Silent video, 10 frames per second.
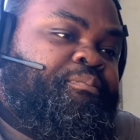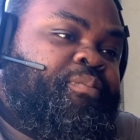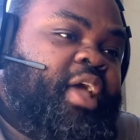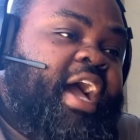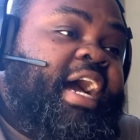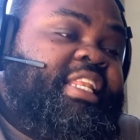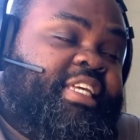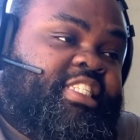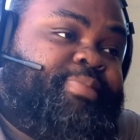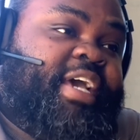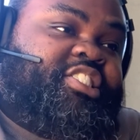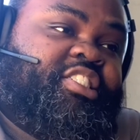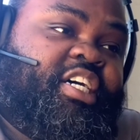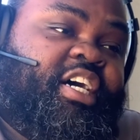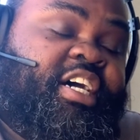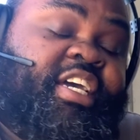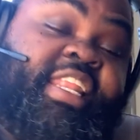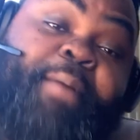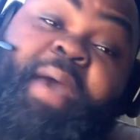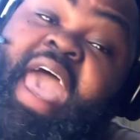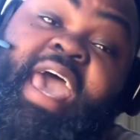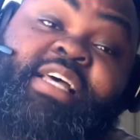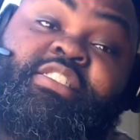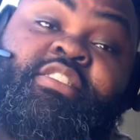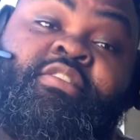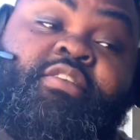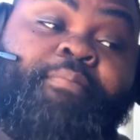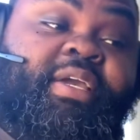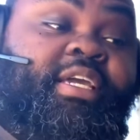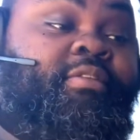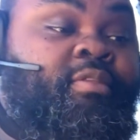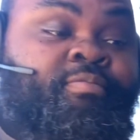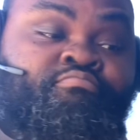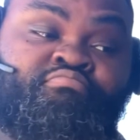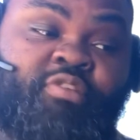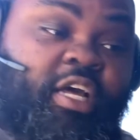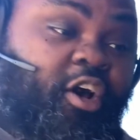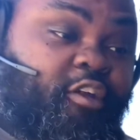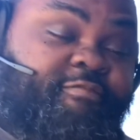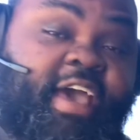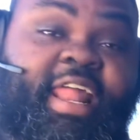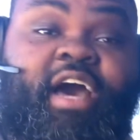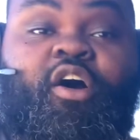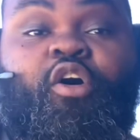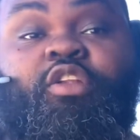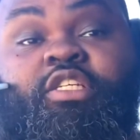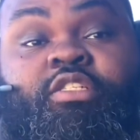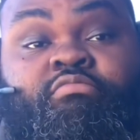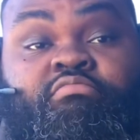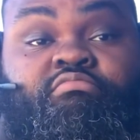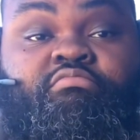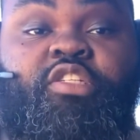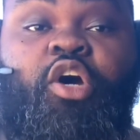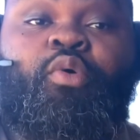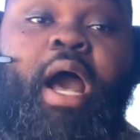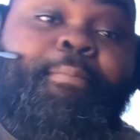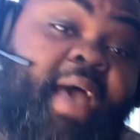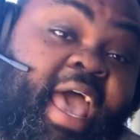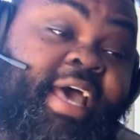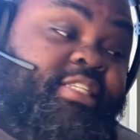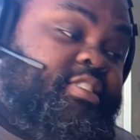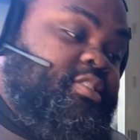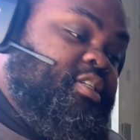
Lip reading: I got the inspection done and I passed. I mean, cut all the fat out, I passed.